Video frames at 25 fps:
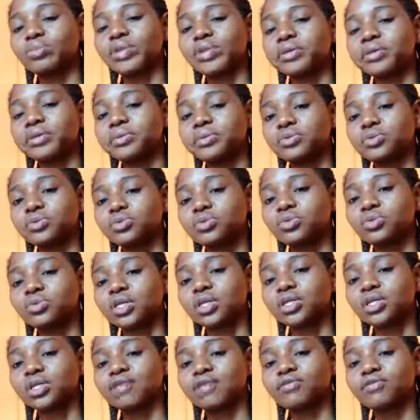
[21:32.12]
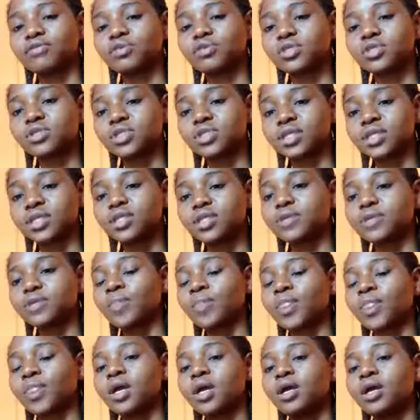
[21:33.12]
Write out the different
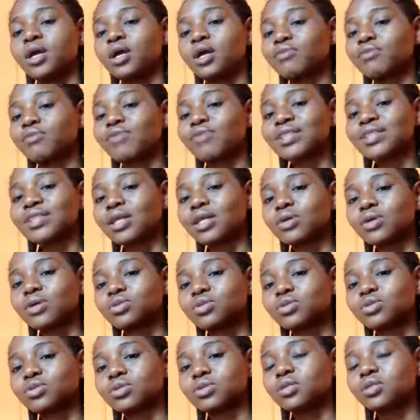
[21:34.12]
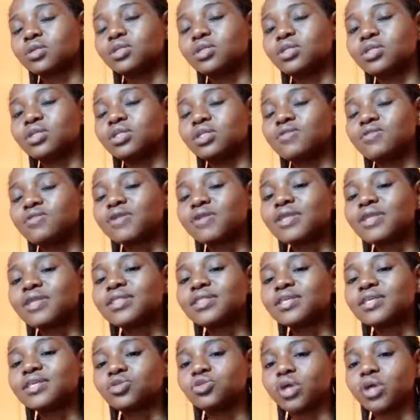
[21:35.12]
things you can do. You don't have to do
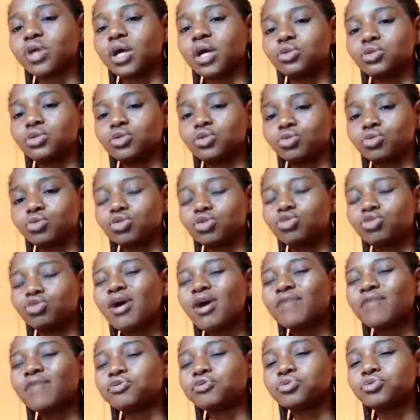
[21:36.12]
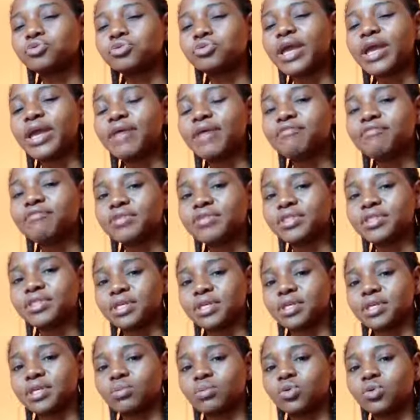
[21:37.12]
everything, but you know the things that
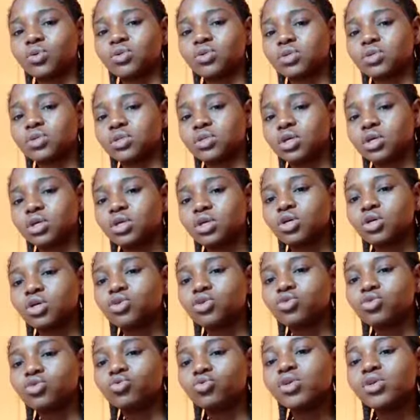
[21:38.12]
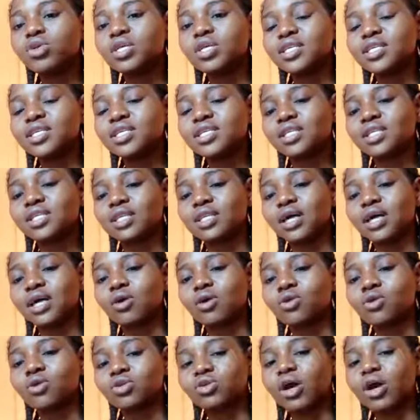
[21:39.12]
you are comfortable with.
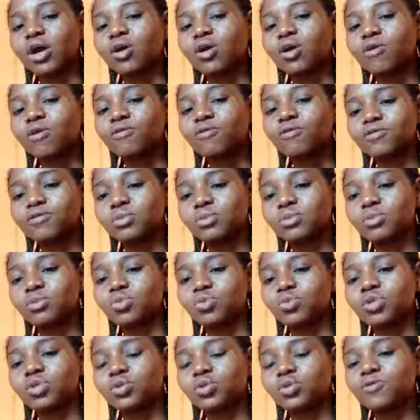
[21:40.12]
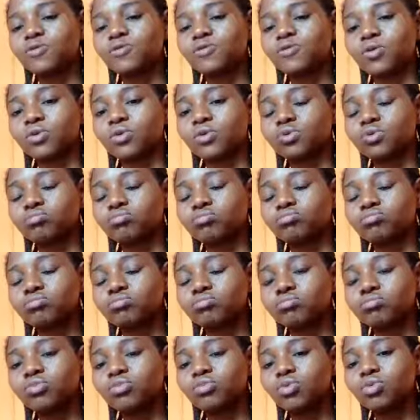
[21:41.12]
Look at the things that you are comfortable
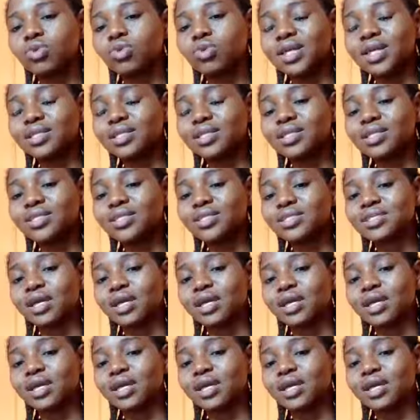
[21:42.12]
with that you can do.